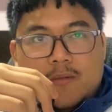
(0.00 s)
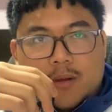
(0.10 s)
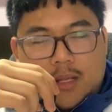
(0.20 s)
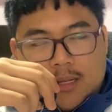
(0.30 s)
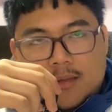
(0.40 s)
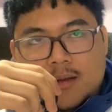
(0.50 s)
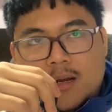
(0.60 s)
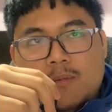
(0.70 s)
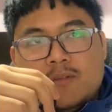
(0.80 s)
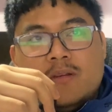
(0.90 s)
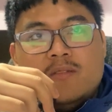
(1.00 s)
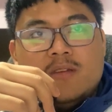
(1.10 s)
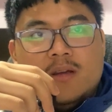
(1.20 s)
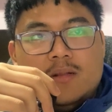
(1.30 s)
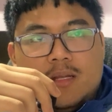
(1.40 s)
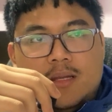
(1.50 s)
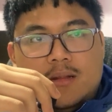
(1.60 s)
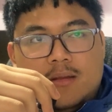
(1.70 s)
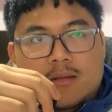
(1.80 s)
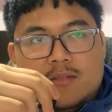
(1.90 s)
In the laboratory result, it
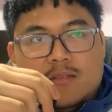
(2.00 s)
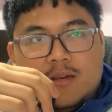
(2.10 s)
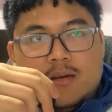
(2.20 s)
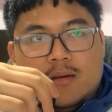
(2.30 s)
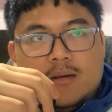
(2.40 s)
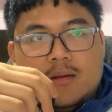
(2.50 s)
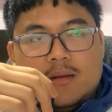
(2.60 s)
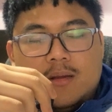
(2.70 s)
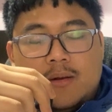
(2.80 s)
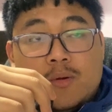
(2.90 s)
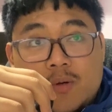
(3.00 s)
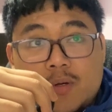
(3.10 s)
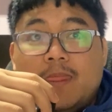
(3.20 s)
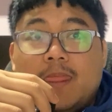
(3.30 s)
is good.